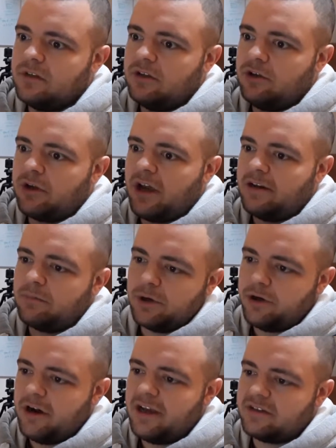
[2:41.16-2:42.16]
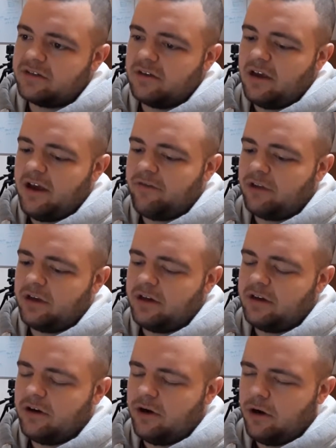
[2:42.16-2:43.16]
You can't progress
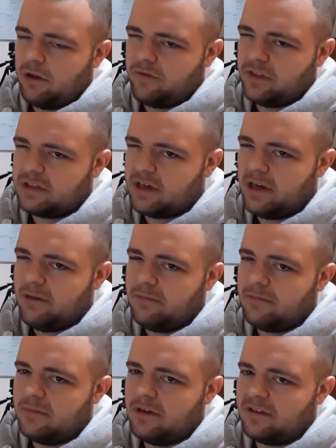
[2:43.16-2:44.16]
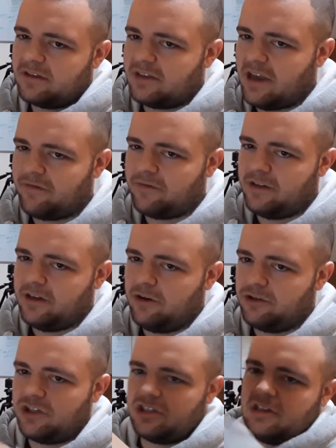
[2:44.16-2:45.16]
everything all of the time. It's definitely
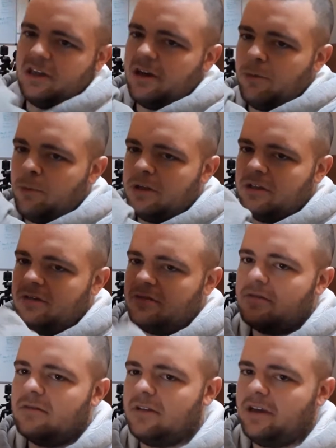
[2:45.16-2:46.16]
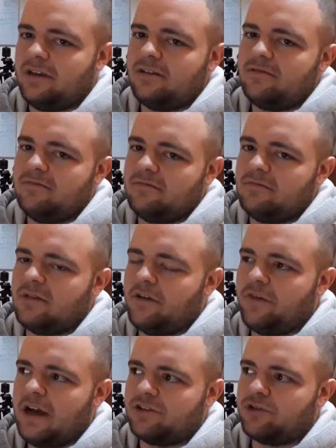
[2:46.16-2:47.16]
not just like a
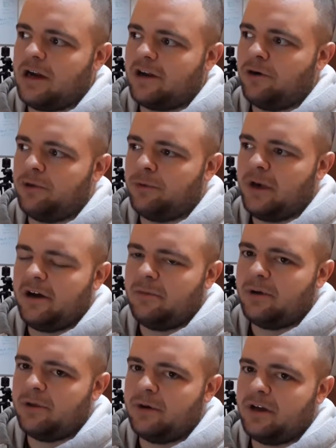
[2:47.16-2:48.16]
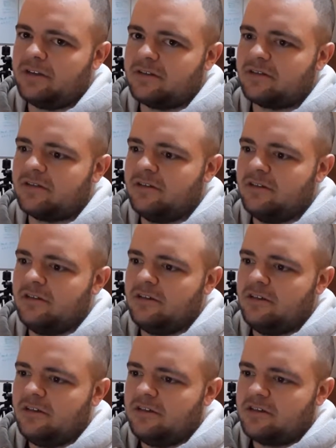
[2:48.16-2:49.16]
fast track all the way up, otherwise
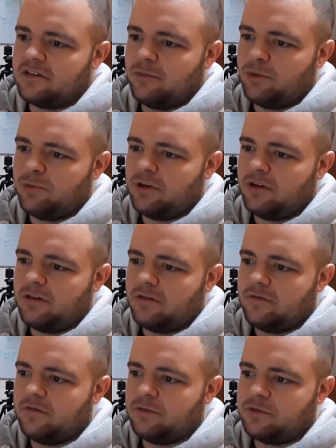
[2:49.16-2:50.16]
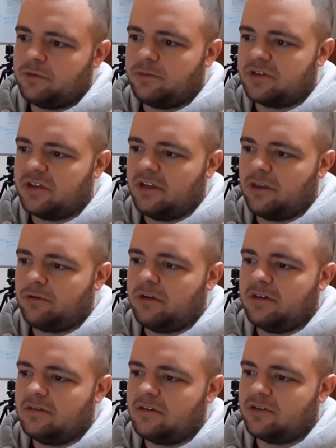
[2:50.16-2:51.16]
someone would have gone full Super Saiyan 3
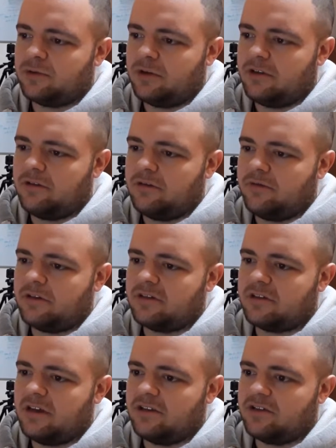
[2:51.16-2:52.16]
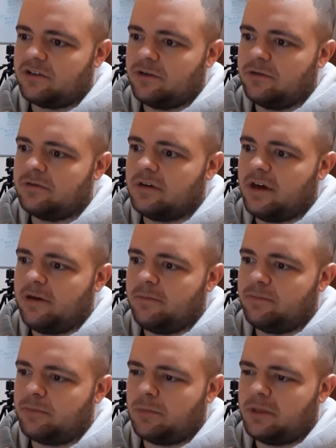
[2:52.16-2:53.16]
and destroyed the universe ages ago.
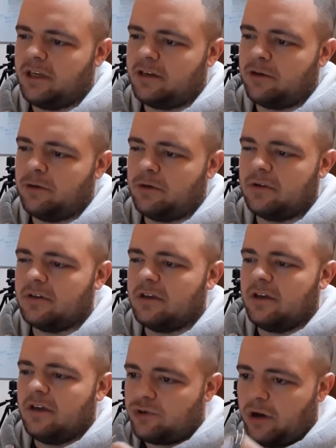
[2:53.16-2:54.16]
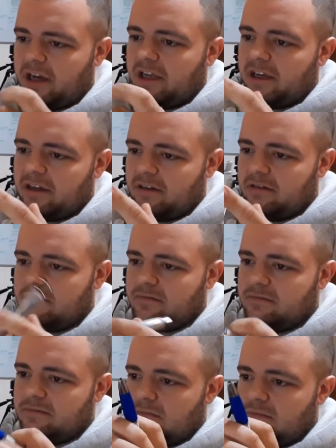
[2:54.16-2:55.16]
Probably Ed Cohen. Training
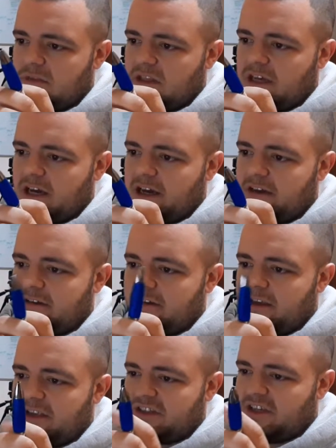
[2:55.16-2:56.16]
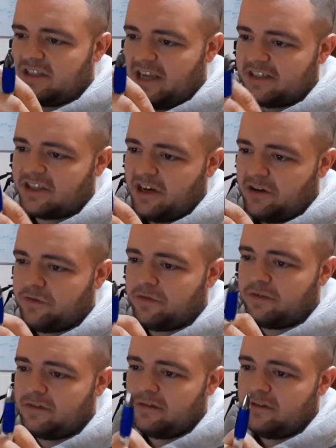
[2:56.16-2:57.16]
that isn't intense enough